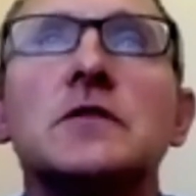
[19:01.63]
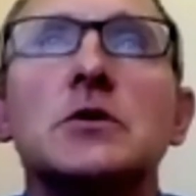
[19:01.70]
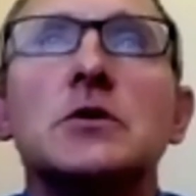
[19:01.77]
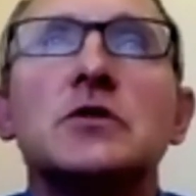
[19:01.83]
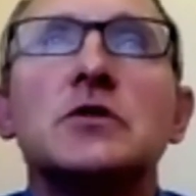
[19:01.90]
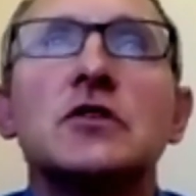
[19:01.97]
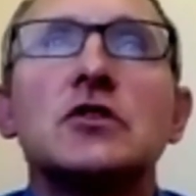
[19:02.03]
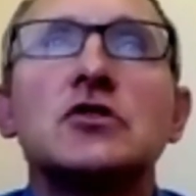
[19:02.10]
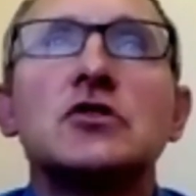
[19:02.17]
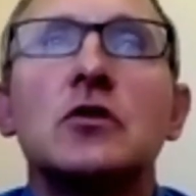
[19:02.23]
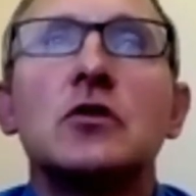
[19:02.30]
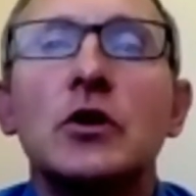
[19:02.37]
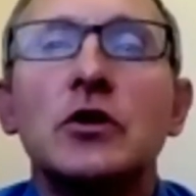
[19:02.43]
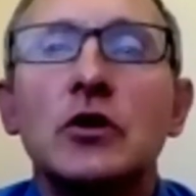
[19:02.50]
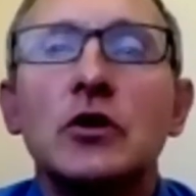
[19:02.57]
in a
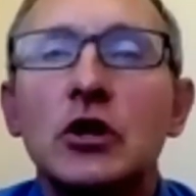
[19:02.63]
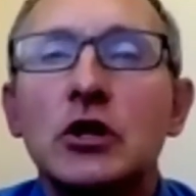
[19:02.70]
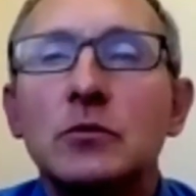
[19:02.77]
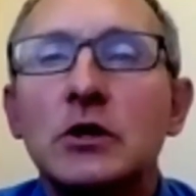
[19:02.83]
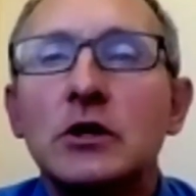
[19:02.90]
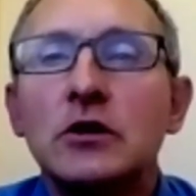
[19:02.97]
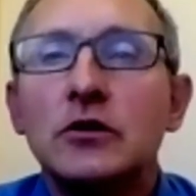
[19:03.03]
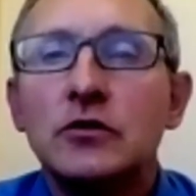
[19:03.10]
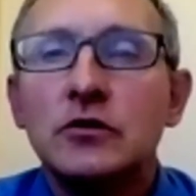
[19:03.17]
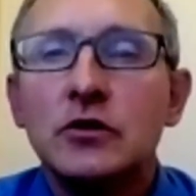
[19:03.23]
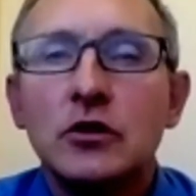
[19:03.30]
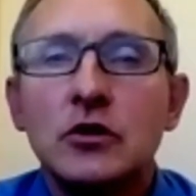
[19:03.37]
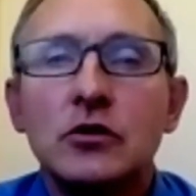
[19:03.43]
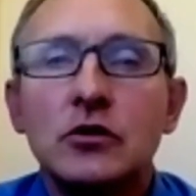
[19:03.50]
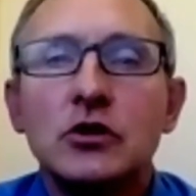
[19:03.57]
position where you're going to be
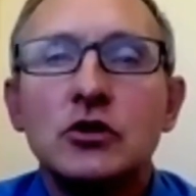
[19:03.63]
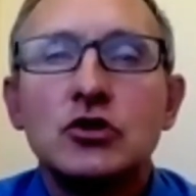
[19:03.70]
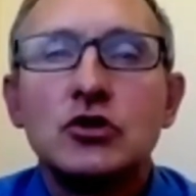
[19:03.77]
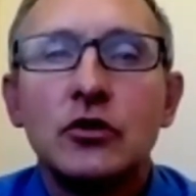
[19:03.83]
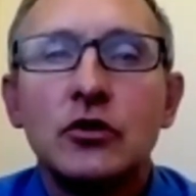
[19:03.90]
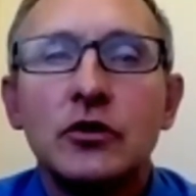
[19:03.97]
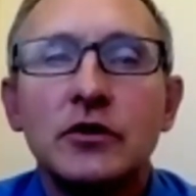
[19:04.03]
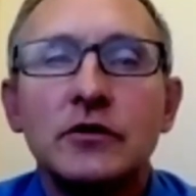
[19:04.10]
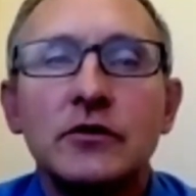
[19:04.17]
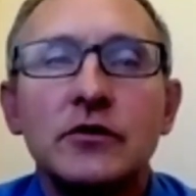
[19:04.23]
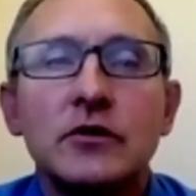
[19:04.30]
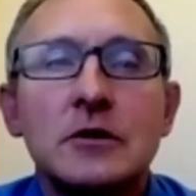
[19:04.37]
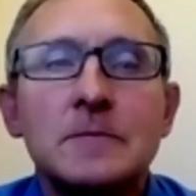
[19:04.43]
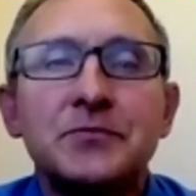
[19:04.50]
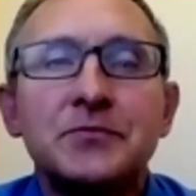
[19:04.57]
losing your
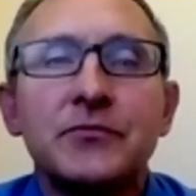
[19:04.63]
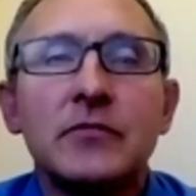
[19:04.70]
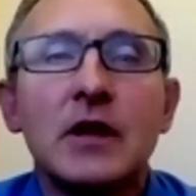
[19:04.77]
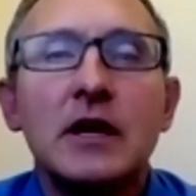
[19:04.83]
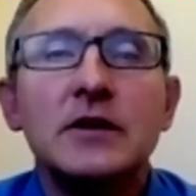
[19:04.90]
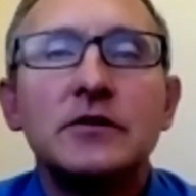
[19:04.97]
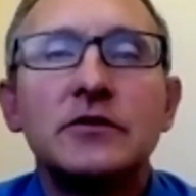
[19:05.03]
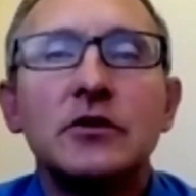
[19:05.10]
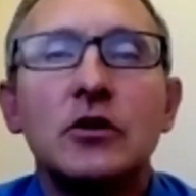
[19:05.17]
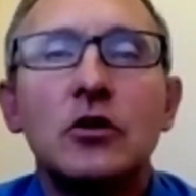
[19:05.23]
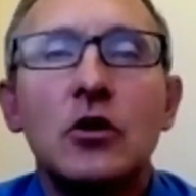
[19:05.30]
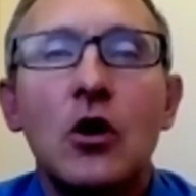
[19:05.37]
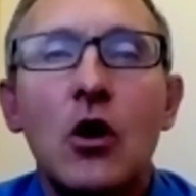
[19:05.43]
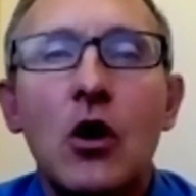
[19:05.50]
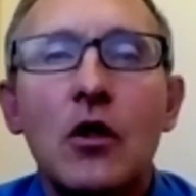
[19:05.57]
insurance is to
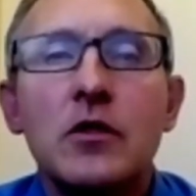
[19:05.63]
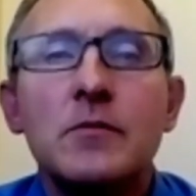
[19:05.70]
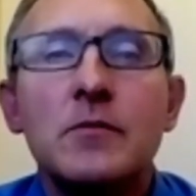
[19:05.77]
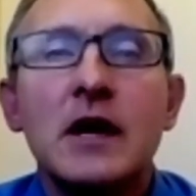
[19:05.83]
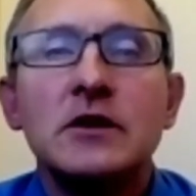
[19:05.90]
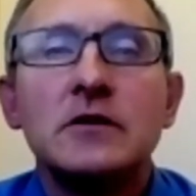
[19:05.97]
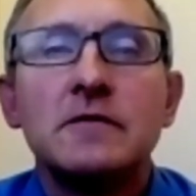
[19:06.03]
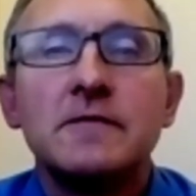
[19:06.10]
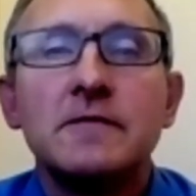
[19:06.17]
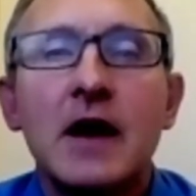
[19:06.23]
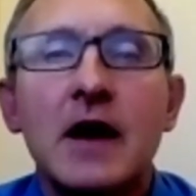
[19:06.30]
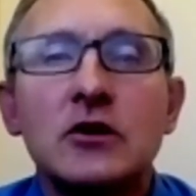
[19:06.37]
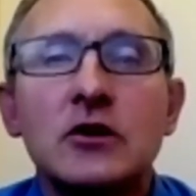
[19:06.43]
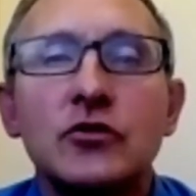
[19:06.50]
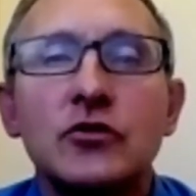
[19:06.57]
call the
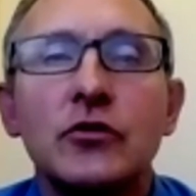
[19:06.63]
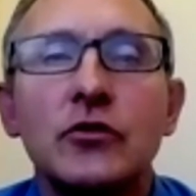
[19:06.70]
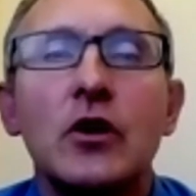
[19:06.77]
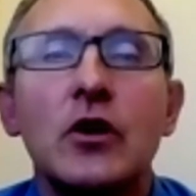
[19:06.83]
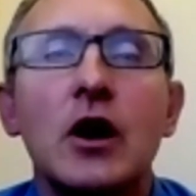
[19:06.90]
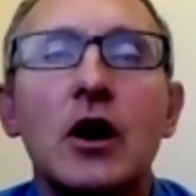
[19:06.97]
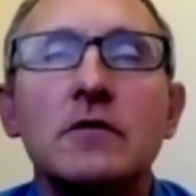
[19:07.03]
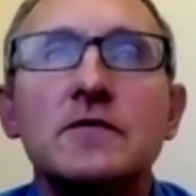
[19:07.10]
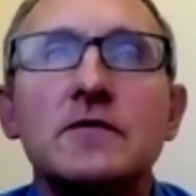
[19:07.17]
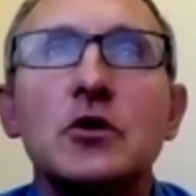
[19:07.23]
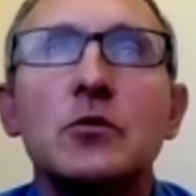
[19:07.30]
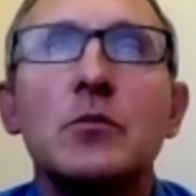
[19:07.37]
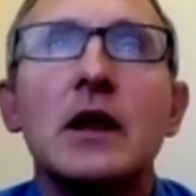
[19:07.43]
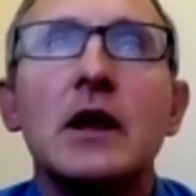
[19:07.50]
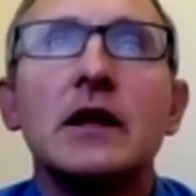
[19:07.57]
manufacturer of
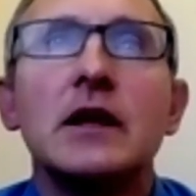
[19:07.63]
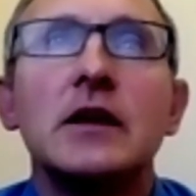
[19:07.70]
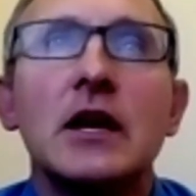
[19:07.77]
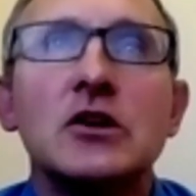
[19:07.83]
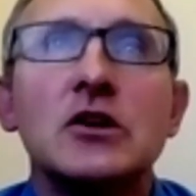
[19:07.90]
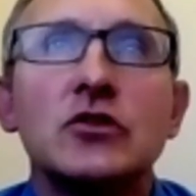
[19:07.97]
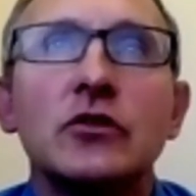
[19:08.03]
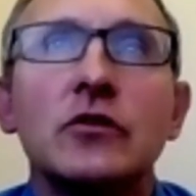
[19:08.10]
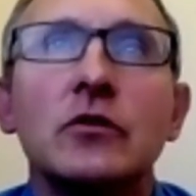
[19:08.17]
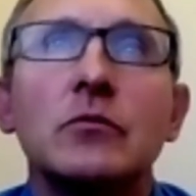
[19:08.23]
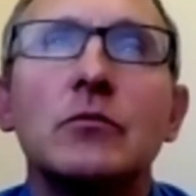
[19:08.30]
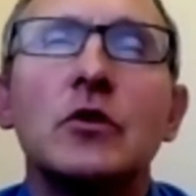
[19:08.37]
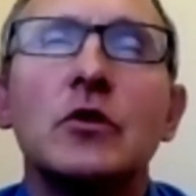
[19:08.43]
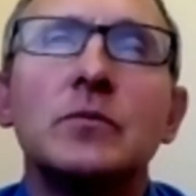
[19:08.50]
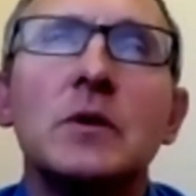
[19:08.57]
your medication.
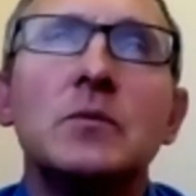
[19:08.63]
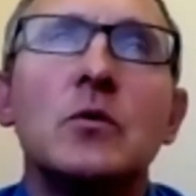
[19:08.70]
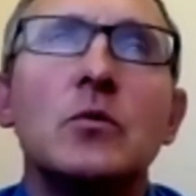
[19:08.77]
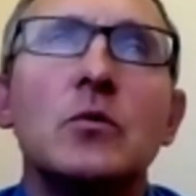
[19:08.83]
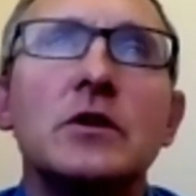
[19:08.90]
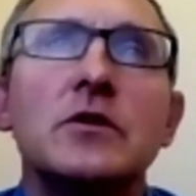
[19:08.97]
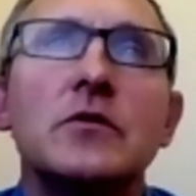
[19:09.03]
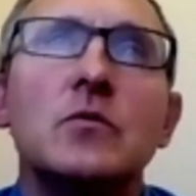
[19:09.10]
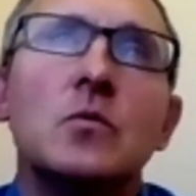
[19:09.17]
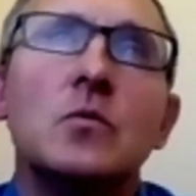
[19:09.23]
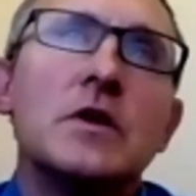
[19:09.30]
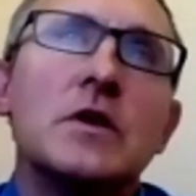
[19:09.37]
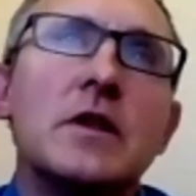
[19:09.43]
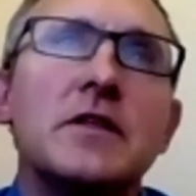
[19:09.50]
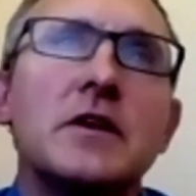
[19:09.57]
Most people
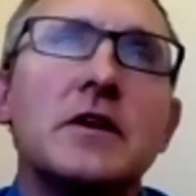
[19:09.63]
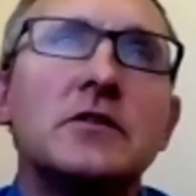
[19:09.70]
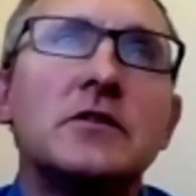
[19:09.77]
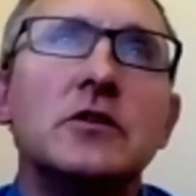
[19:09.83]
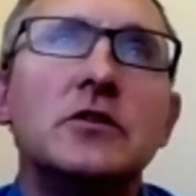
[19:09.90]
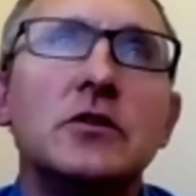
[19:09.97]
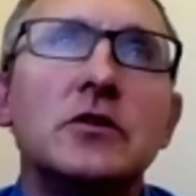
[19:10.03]
wouldn't think to